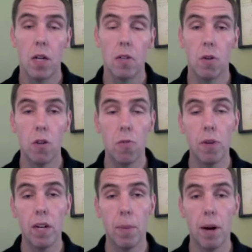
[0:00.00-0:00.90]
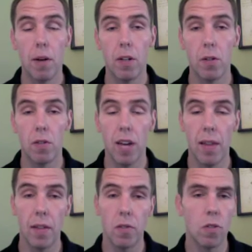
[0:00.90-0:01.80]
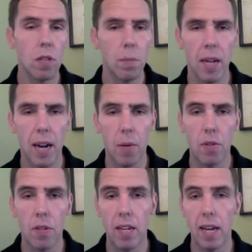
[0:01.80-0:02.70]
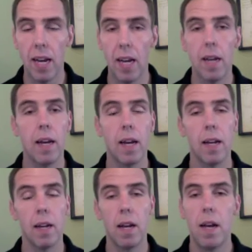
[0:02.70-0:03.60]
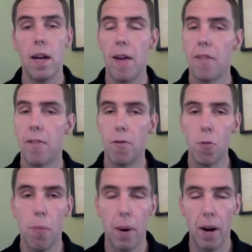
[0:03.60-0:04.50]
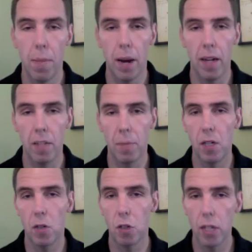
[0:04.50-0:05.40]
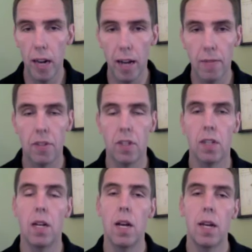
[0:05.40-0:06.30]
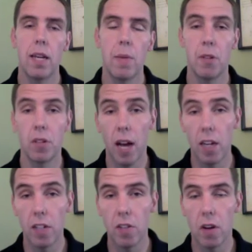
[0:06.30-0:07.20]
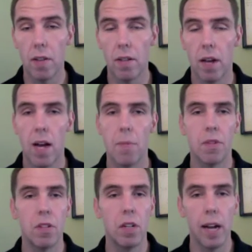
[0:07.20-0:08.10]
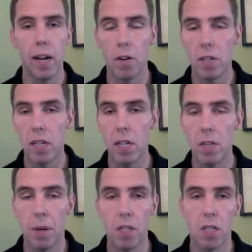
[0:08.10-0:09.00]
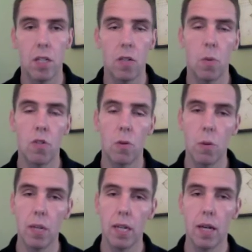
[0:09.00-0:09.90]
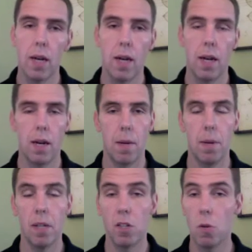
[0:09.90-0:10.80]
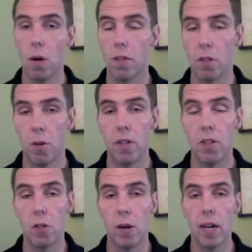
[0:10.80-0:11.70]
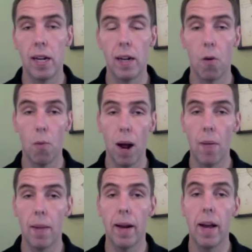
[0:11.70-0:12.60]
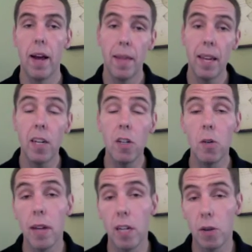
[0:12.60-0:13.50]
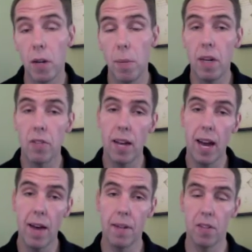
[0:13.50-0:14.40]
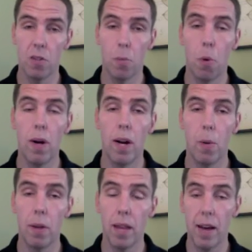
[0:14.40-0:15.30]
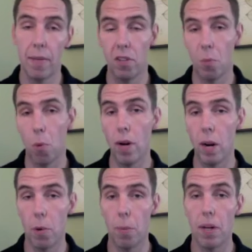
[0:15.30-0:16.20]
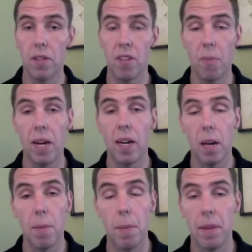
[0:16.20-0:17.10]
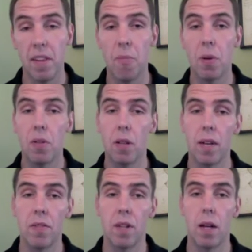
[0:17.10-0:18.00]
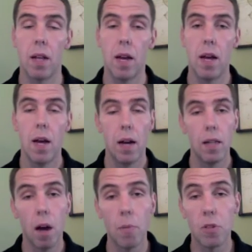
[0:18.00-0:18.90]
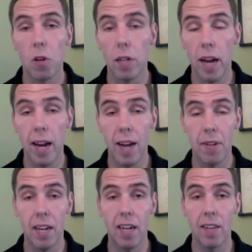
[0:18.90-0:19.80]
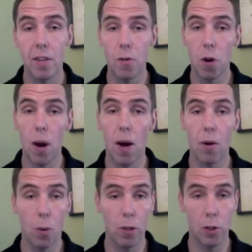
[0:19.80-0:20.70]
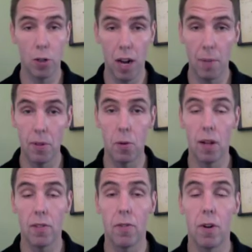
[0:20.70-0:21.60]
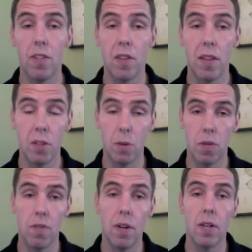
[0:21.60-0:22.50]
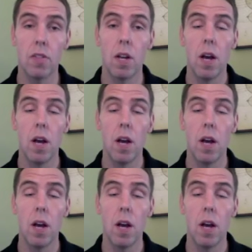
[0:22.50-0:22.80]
So you read about endurance athletes who sleep 10 hours a day and have their food prepared by special chefs and get massages all the time and see an ART specialist once a week. And do all this crazy training around that. They can do that training because they have that support network. They have that support network because they've made a commitment. They've built a lifestyle. Now, I'm certainly not advocating that you go out and quit your job and do lots of crazy things with your fitness.